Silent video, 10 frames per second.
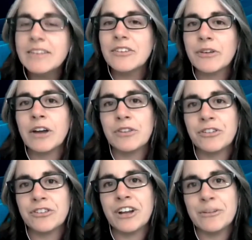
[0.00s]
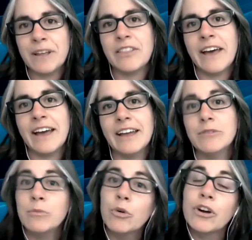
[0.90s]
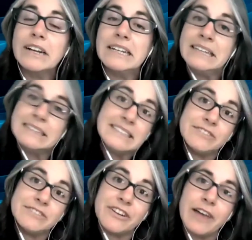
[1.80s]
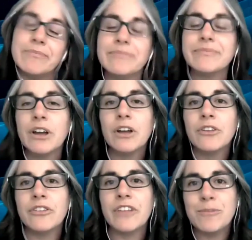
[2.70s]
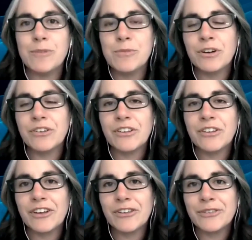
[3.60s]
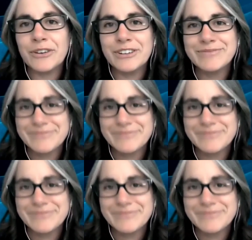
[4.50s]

And so I always try to make that more easy for them, so they can be more successful.